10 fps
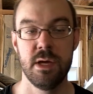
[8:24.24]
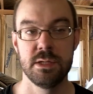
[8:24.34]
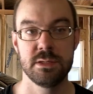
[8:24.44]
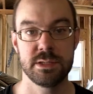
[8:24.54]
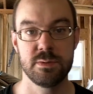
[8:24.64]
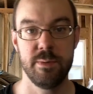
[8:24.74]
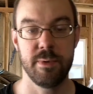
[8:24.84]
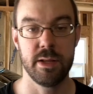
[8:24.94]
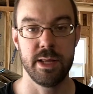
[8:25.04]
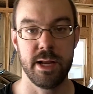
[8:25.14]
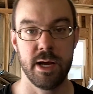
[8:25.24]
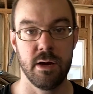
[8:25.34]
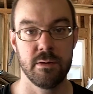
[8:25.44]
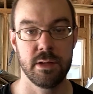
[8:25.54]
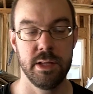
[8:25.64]
So I'll sweep all that
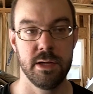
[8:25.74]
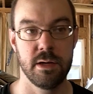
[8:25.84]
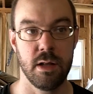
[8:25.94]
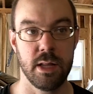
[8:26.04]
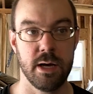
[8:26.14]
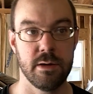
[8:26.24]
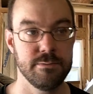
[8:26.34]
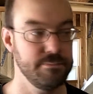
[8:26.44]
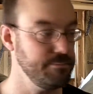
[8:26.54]
out, clean it all out.